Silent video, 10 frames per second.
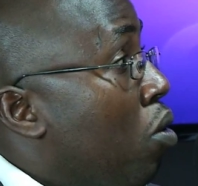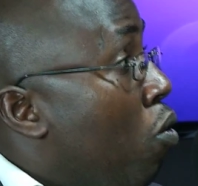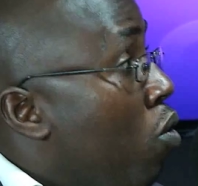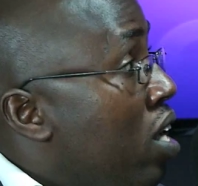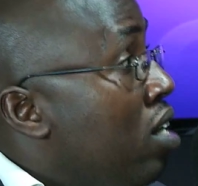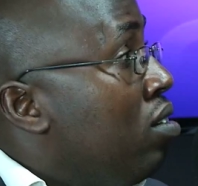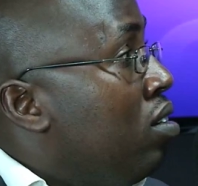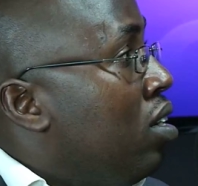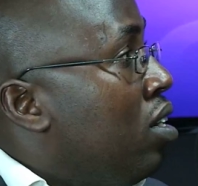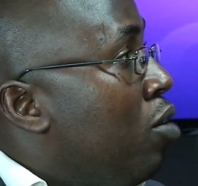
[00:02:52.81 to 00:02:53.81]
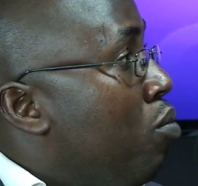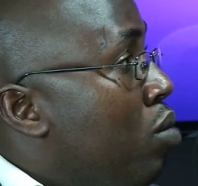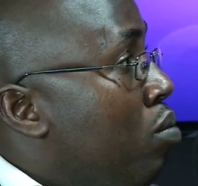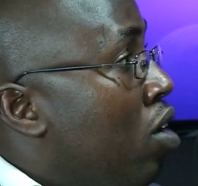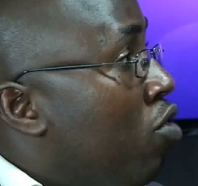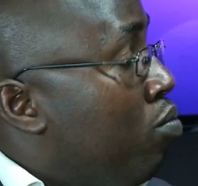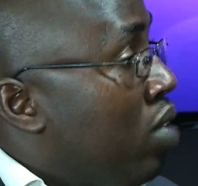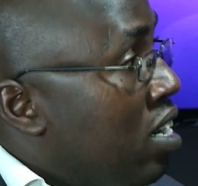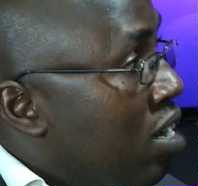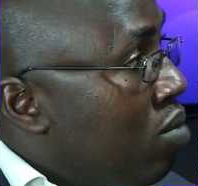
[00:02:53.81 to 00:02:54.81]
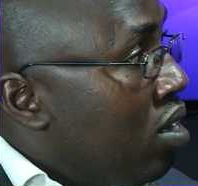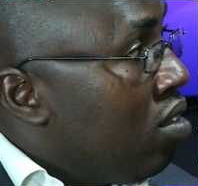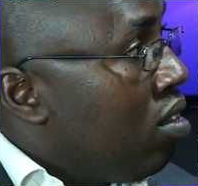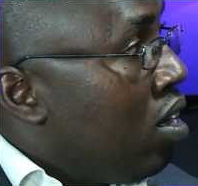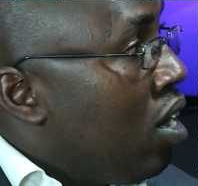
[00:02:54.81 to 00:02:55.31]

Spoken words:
one member of parliament.